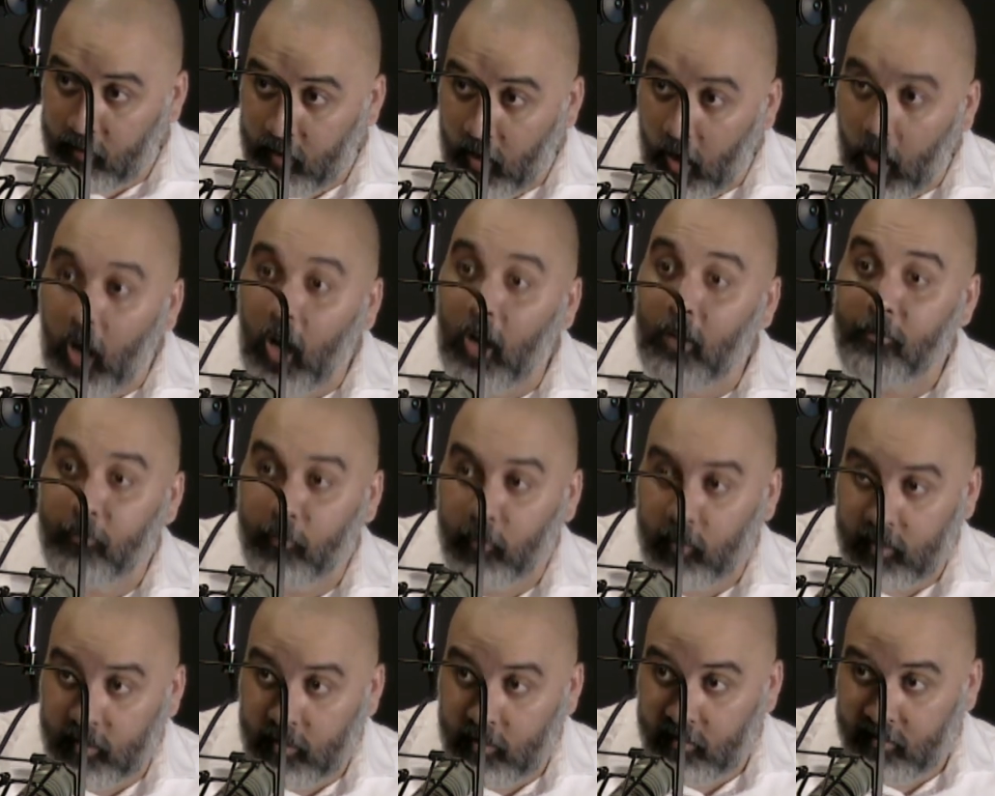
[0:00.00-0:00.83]
offer
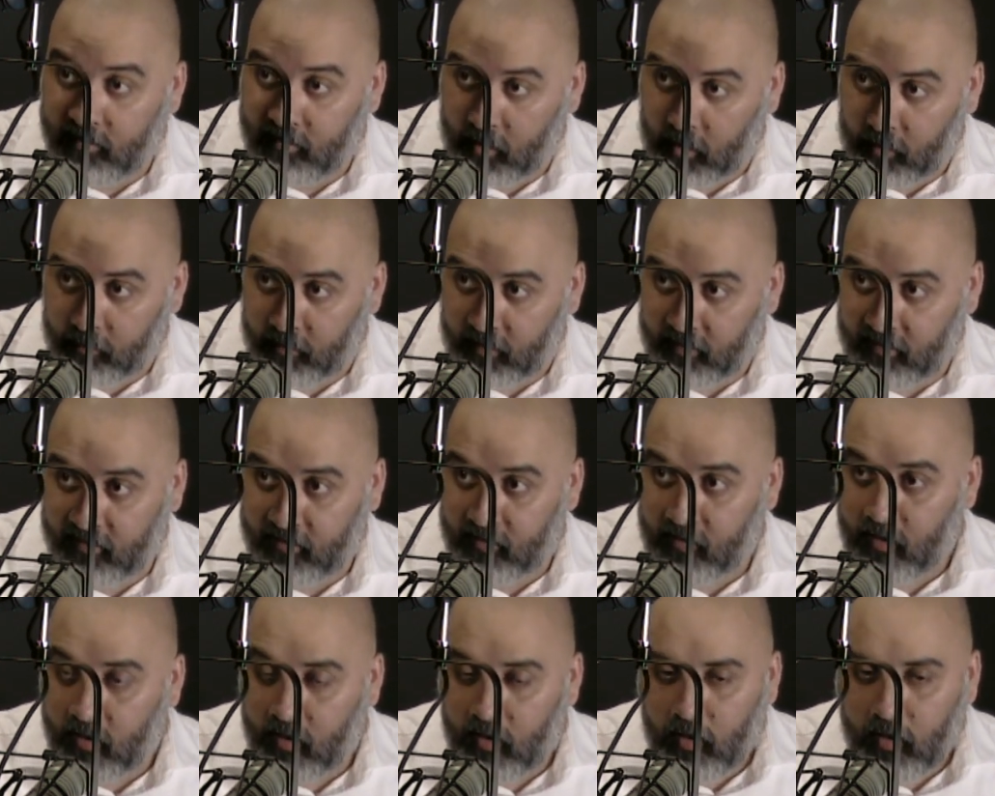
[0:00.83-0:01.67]
a new service.
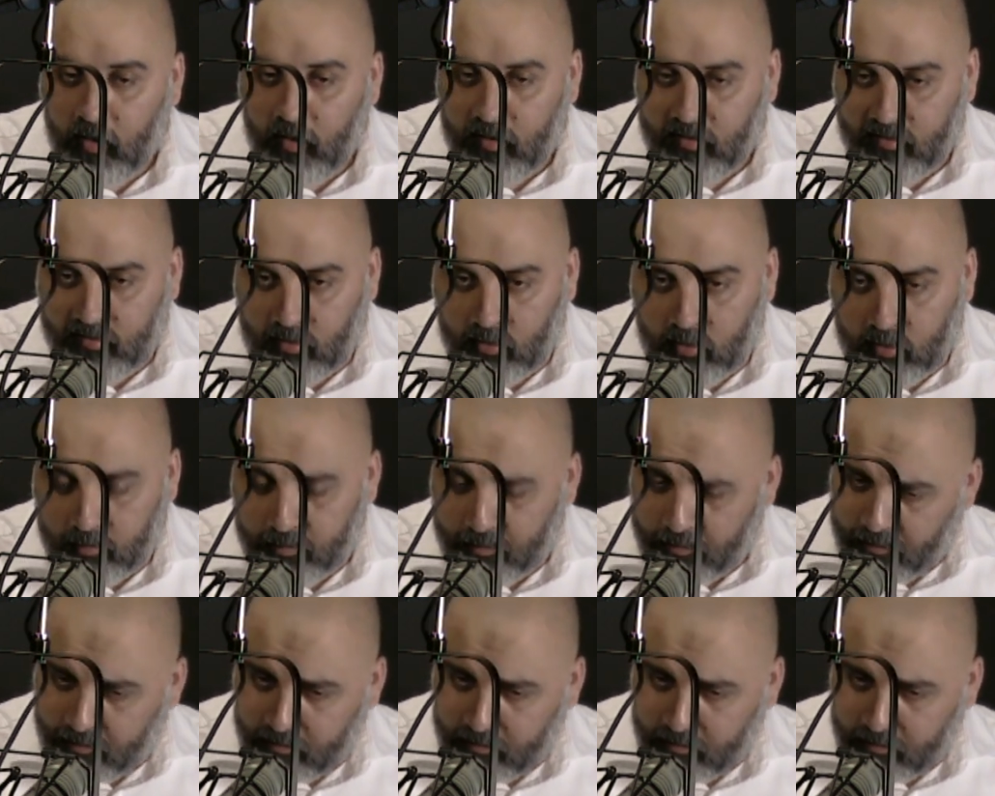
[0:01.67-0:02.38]
So